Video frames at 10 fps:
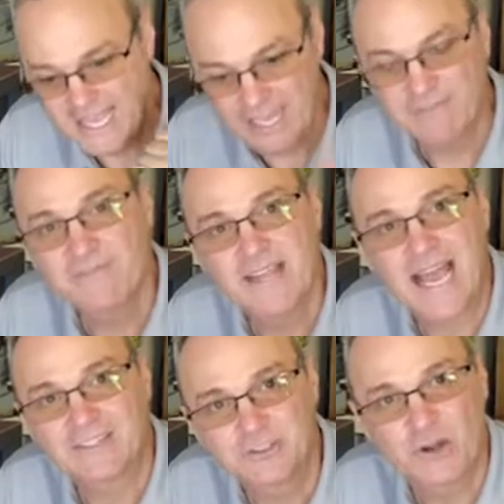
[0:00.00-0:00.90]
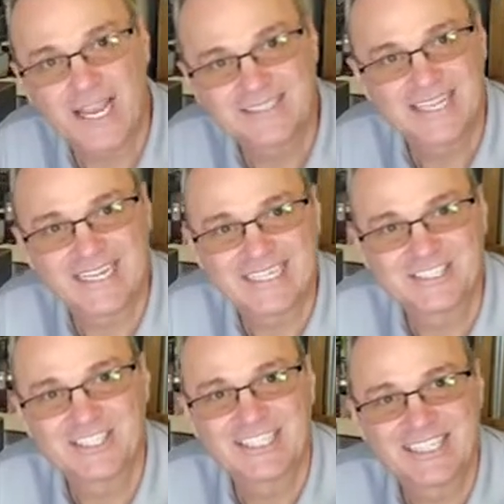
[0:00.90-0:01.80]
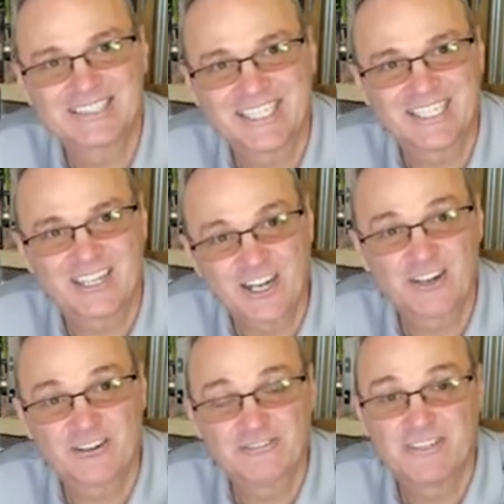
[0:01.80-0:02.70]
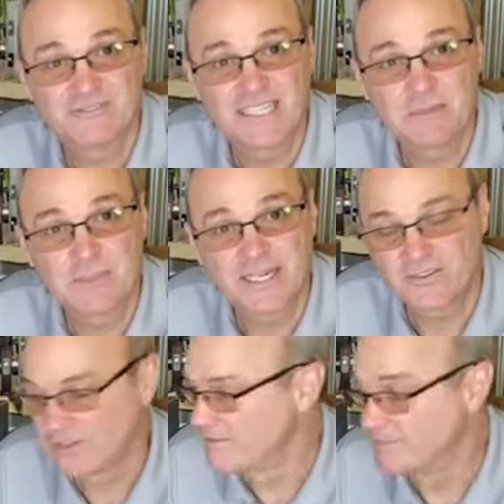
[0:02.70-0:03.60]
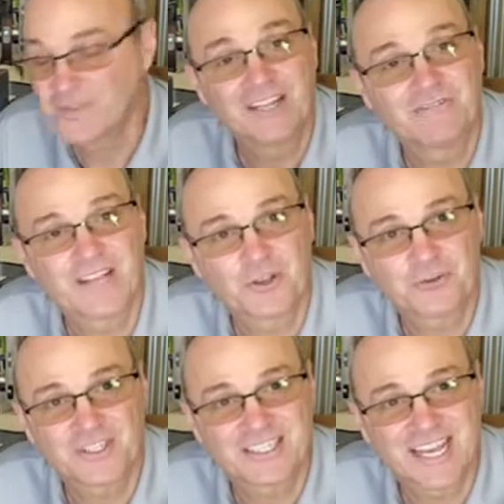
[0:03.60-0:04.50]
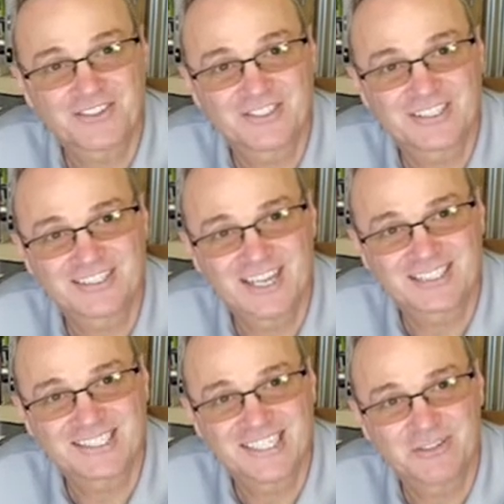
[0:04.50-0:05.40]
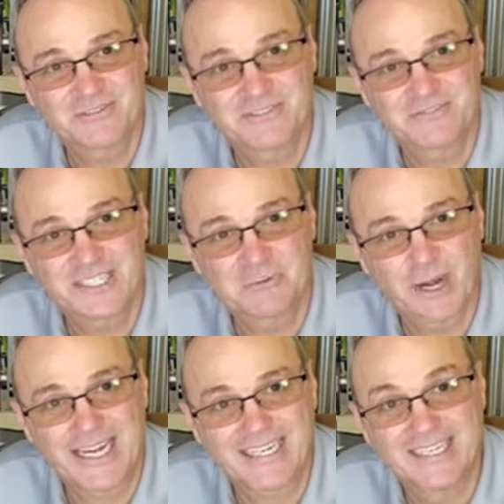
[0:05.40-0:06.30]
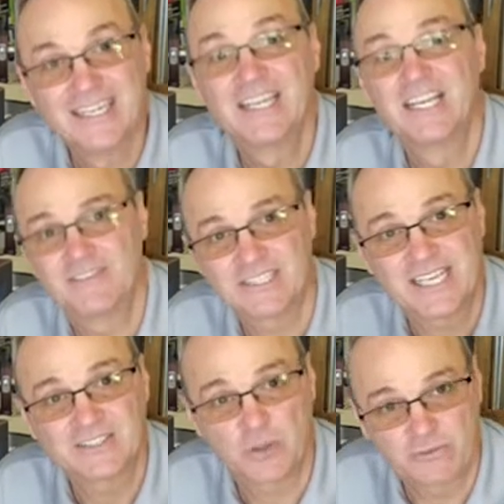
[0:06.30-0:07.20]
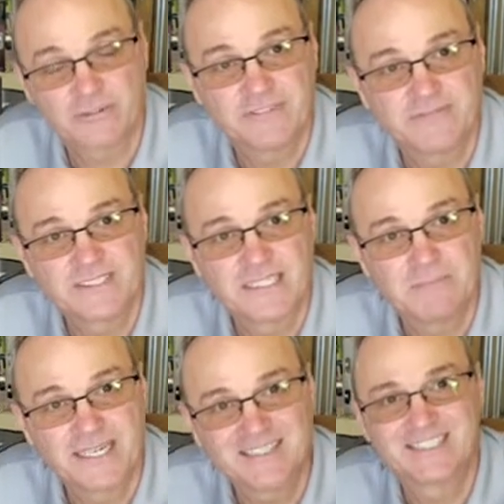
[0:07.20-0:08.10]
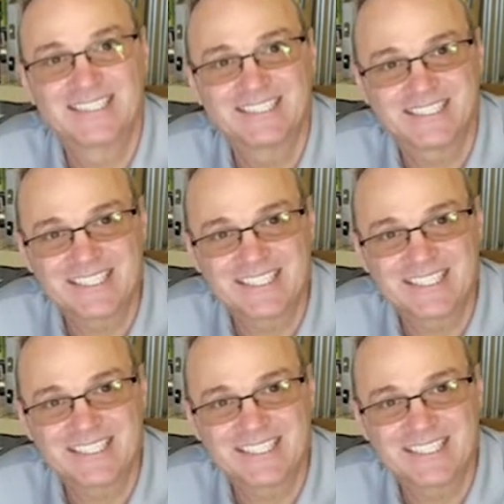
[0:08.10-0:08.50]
If that trained technician gets in under 15 minutes, it fails the test and is not TL15 rated. If it takes over 15 minutes, it's a